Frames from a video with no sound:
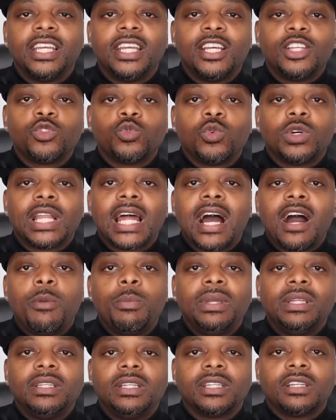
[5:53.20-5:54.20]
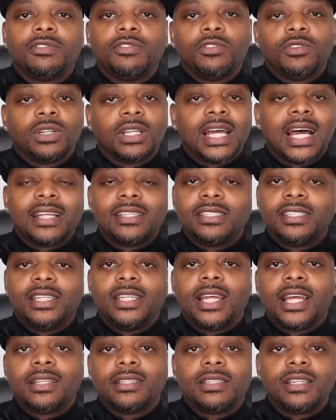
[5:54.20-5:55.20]
is what I'll be looking for. Not saying
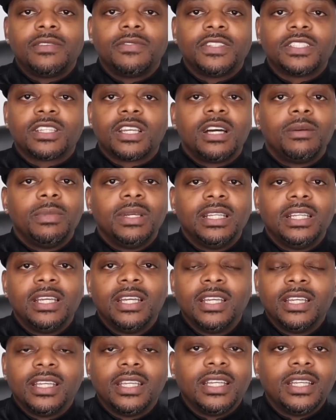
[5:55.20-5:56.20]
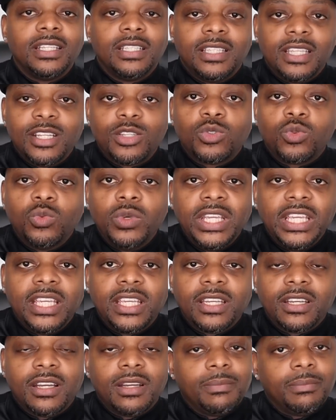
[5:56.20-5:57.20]
that stuff is coming this
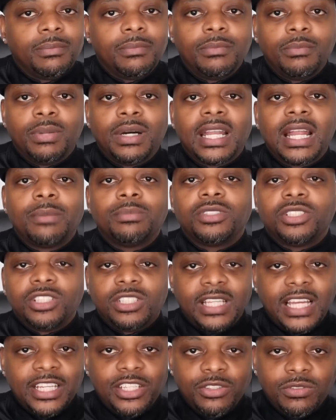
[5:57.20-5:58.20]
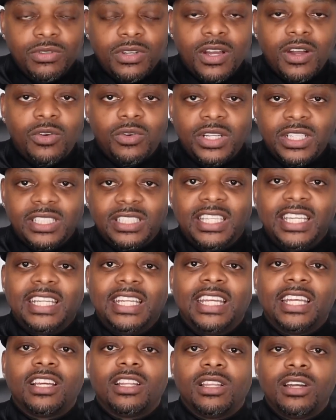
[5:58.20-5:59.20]
week, but I'm just letting you know it's
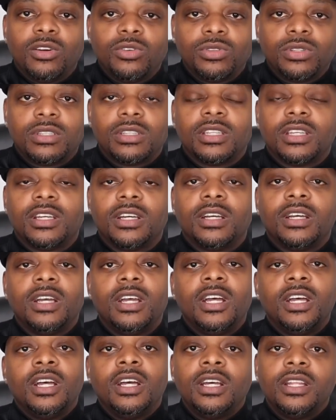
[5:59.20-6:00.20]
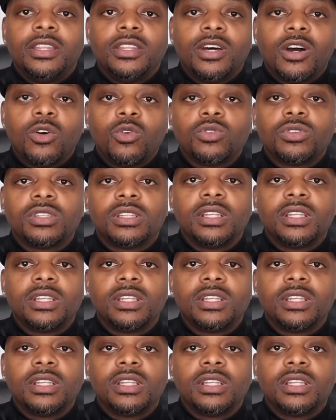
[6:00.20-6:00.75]
getting close to those